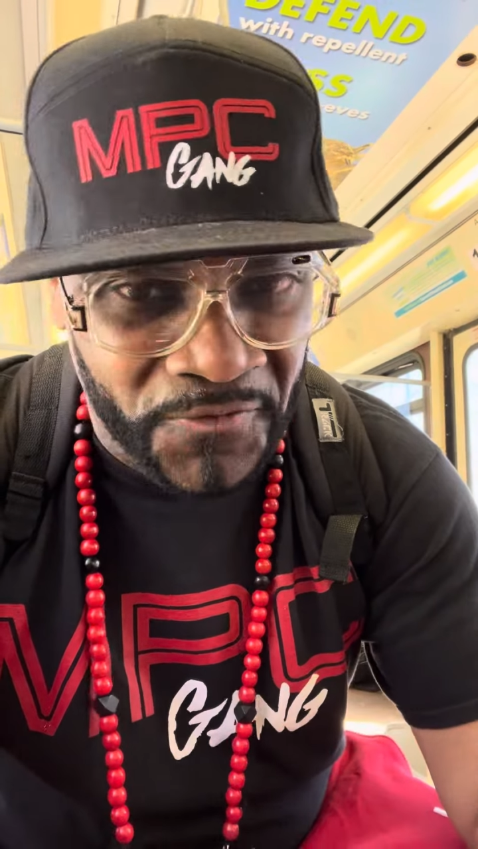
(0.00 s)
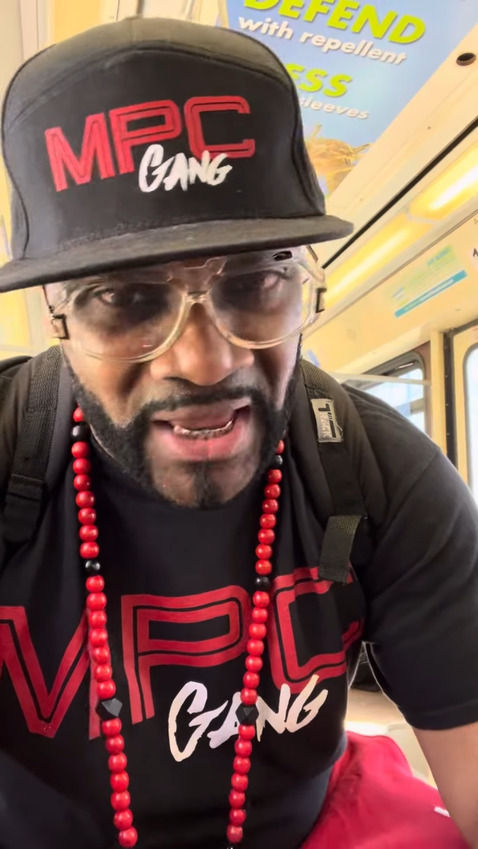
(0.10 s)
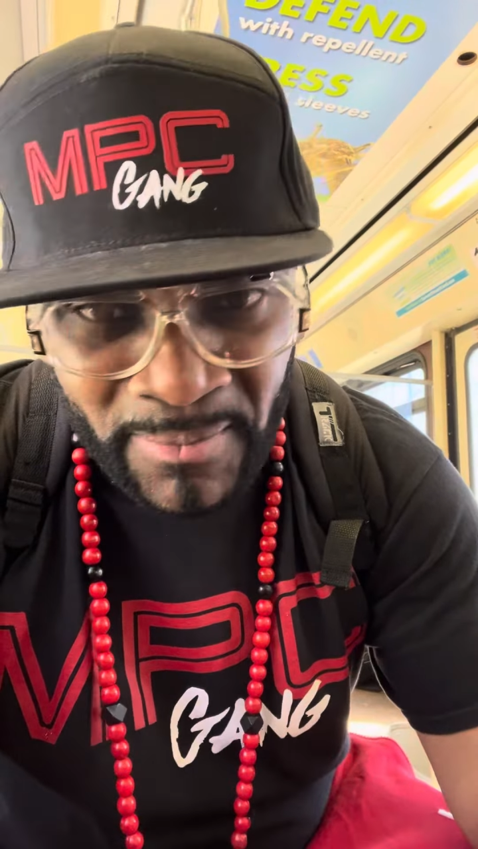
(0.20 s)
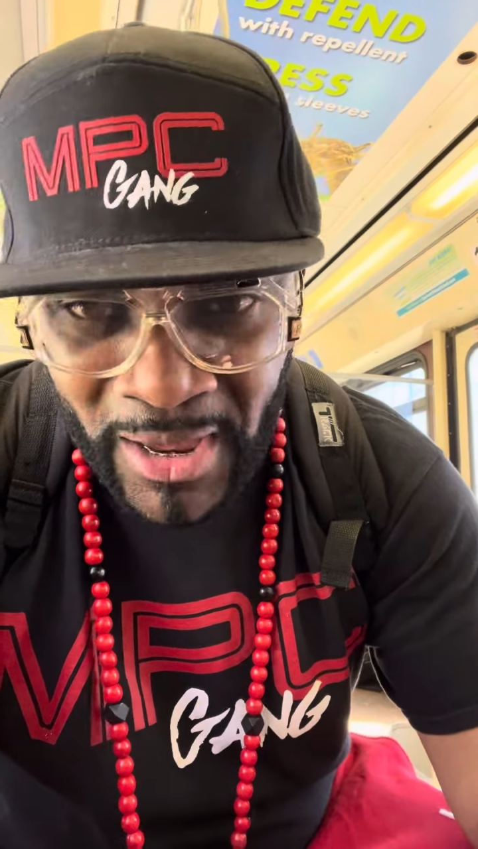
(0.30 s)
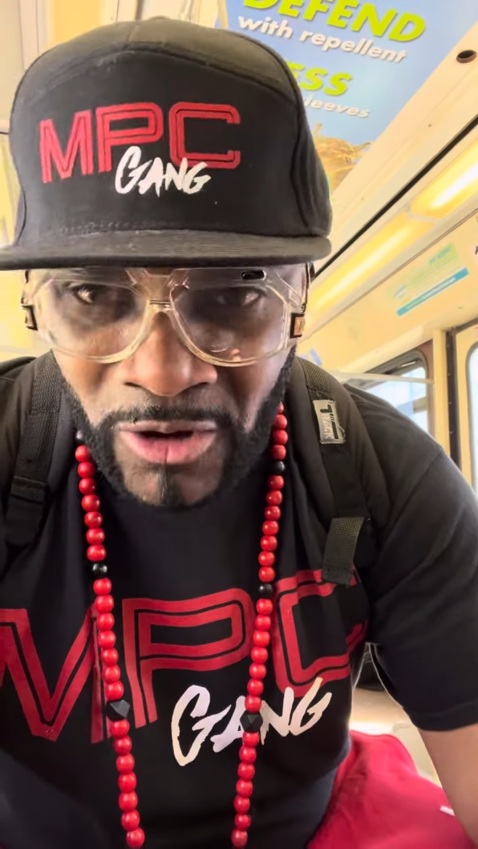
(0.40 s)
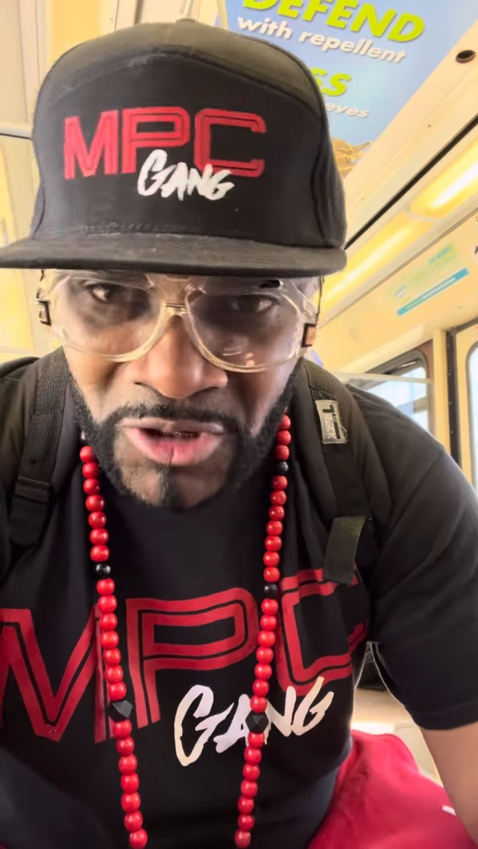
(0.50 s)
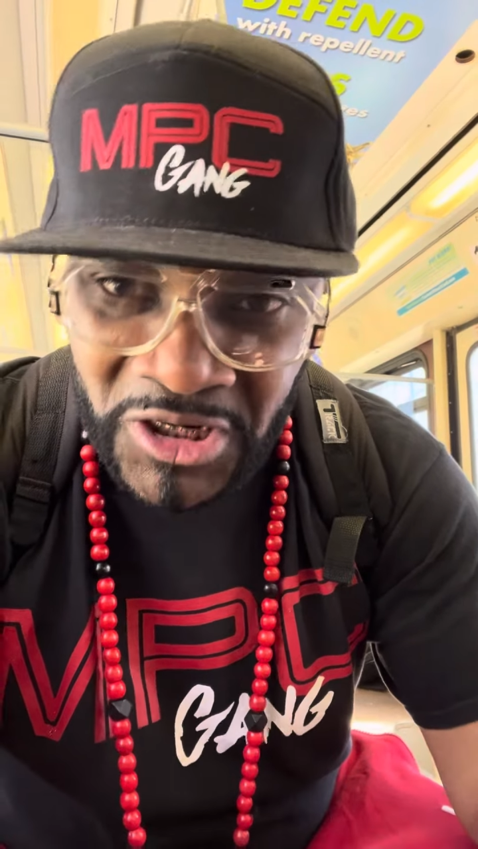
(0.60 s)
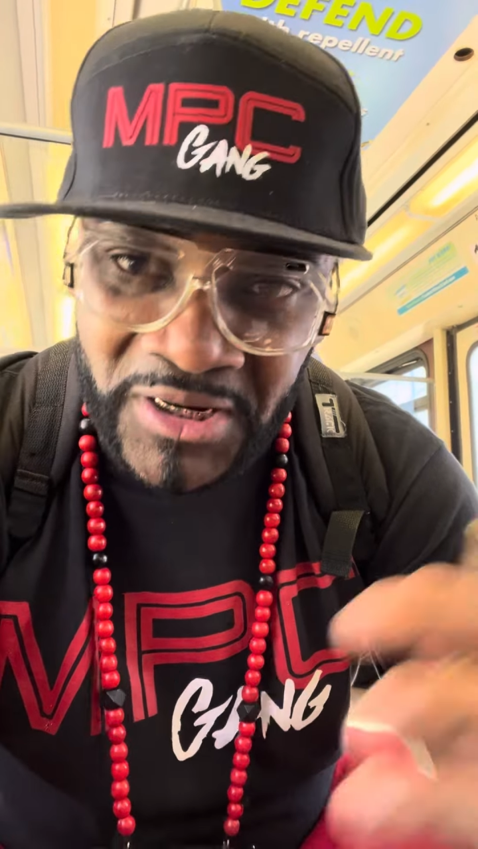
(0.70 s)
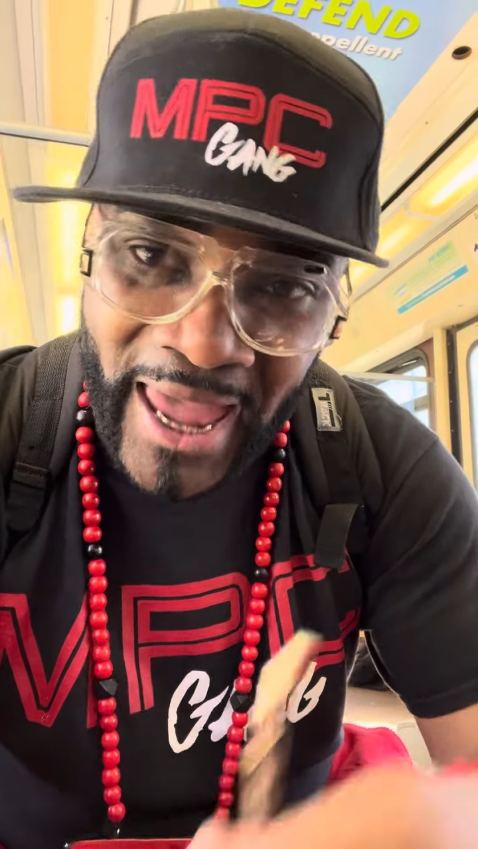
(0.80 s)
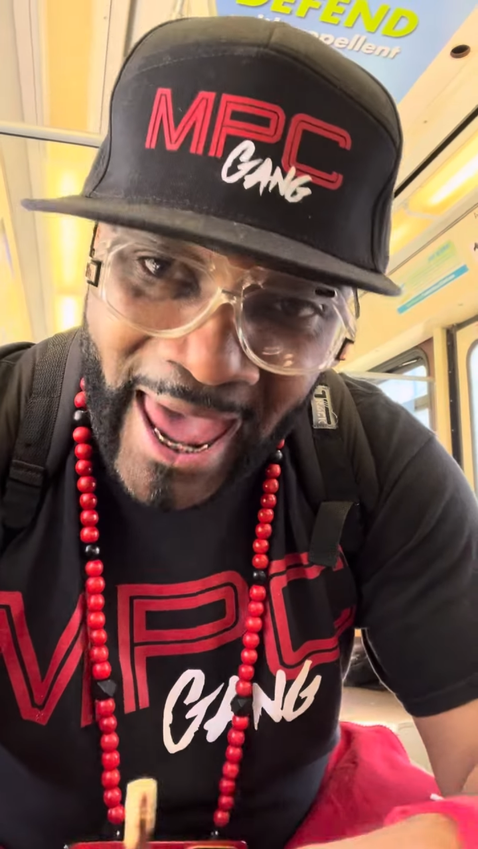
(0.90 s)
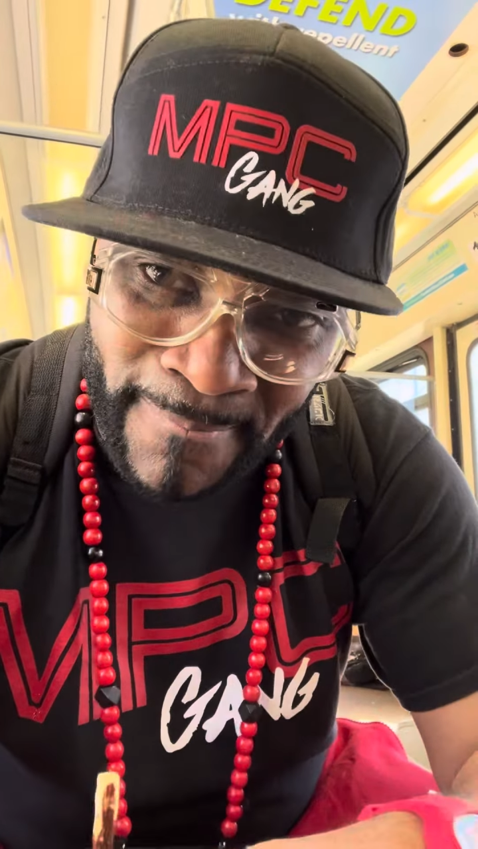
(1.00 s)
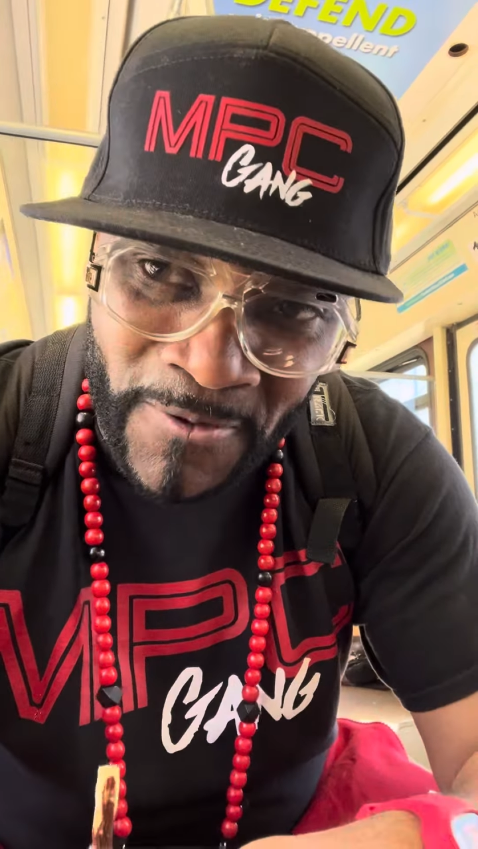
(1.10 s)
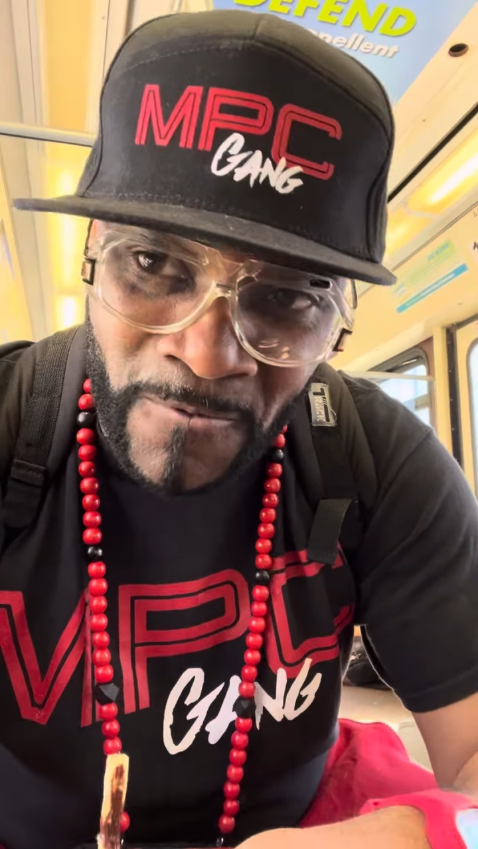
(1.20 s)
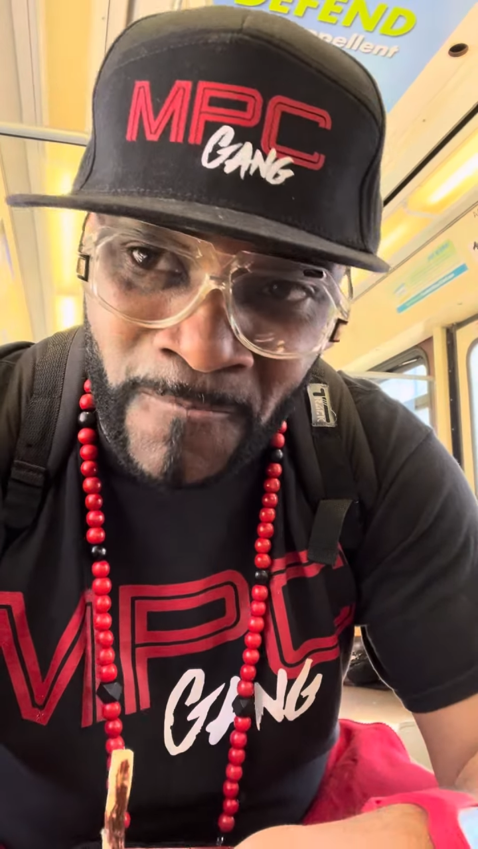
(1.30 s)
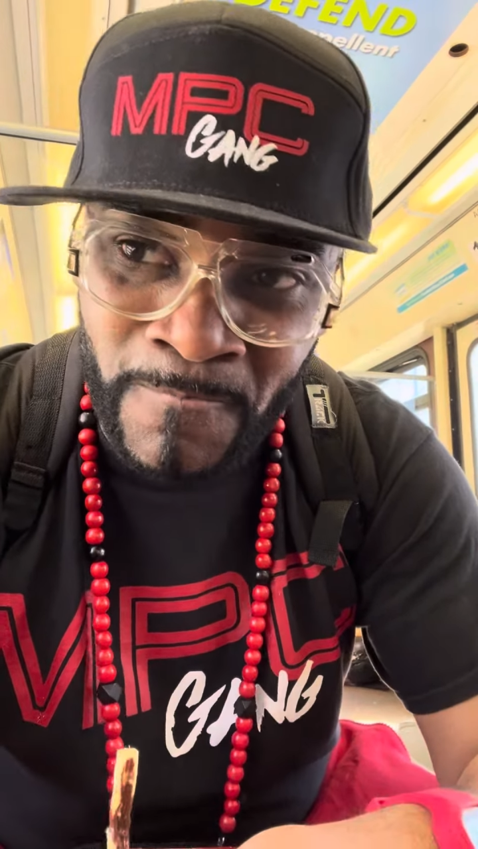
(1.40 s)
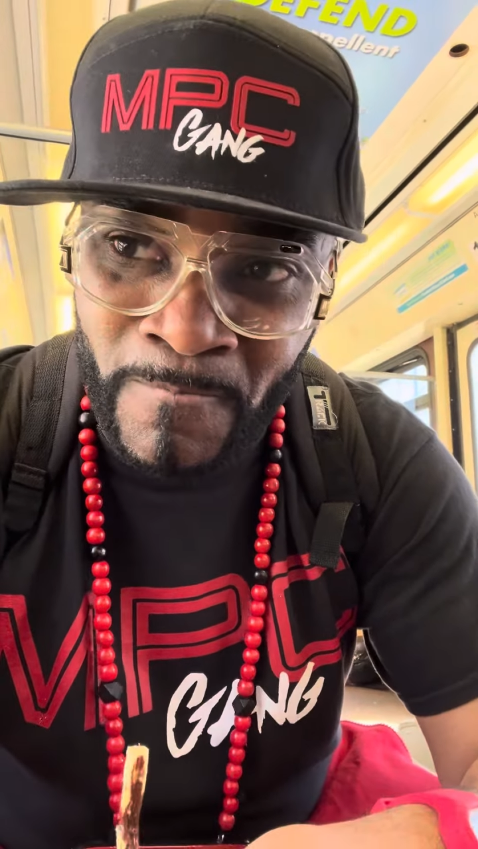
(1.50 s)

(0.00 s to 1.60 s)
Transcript: female stabbed him.